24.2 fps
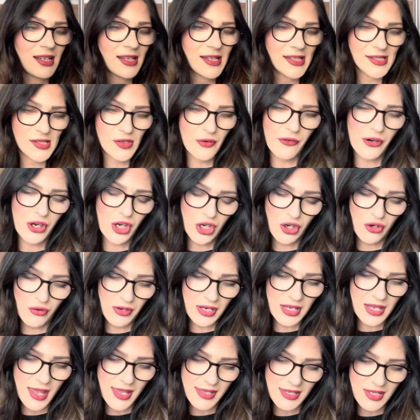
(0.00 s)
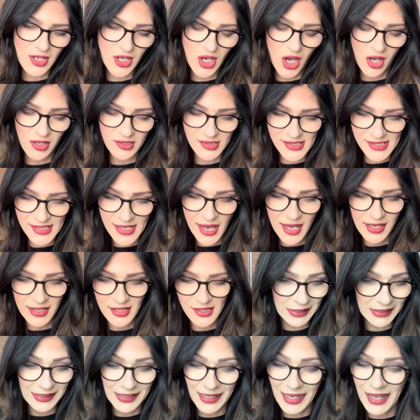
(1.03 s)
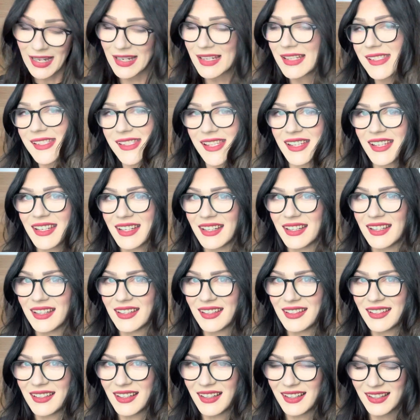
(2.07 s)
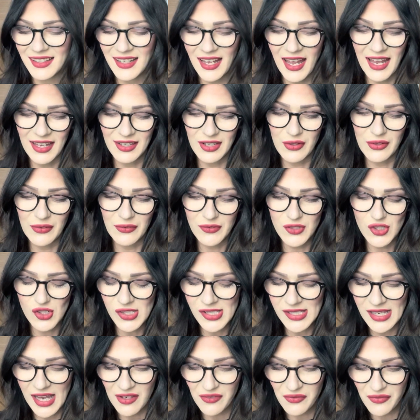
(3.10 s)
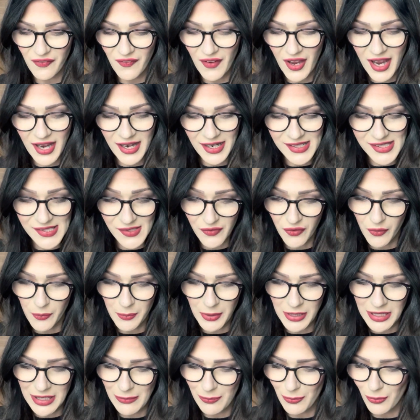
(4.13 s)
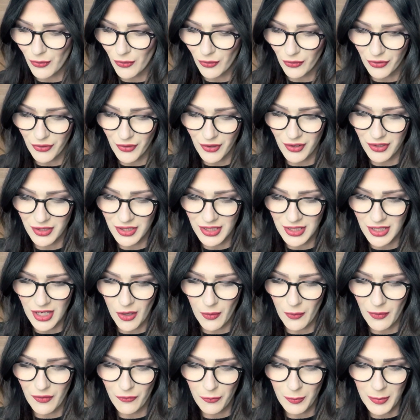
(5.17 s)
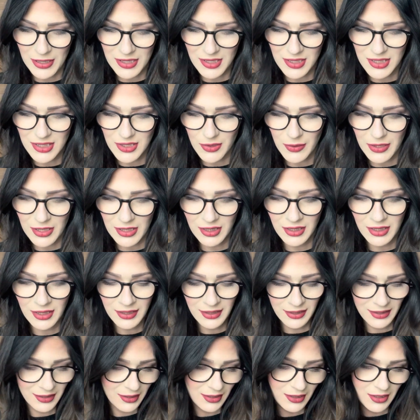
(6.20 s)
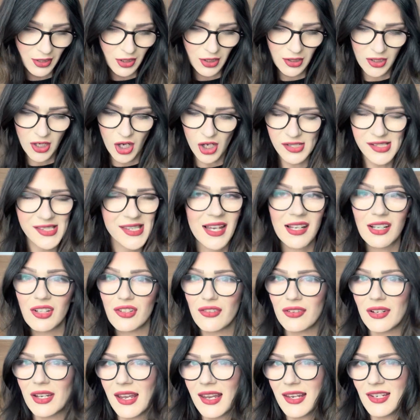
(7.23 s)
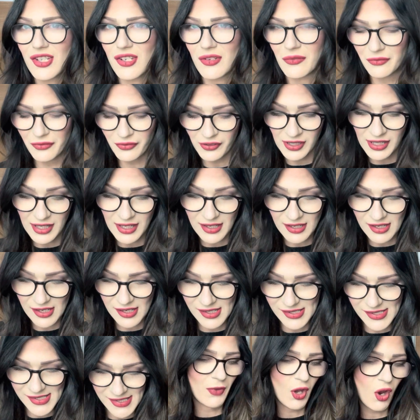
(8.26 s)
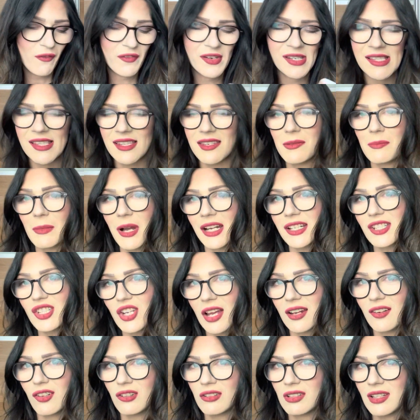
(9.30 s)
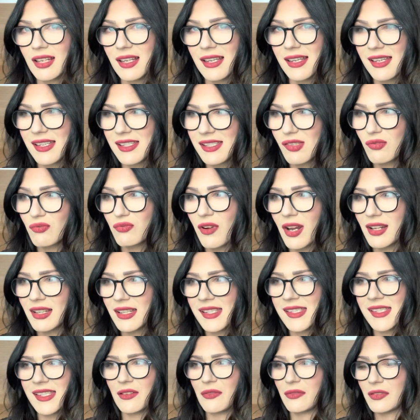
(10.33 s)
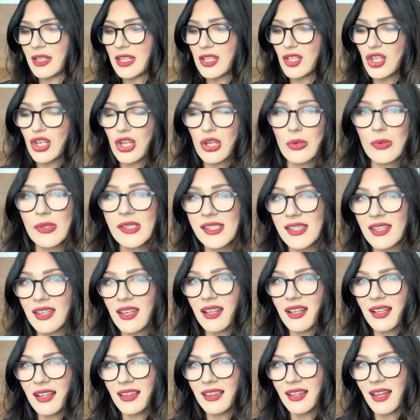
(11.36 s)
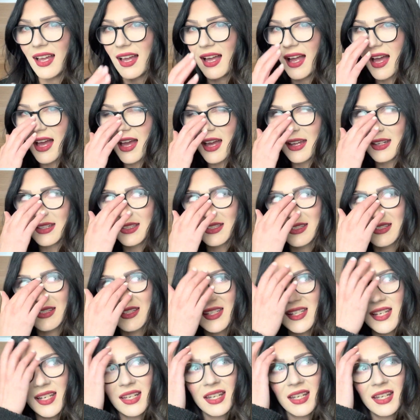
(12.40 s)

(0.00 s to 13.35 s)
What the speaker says: to create your content, lighting, kind of just advice from people that, you know, have been doing content creation for years. Obviously my channel is relatively new still, and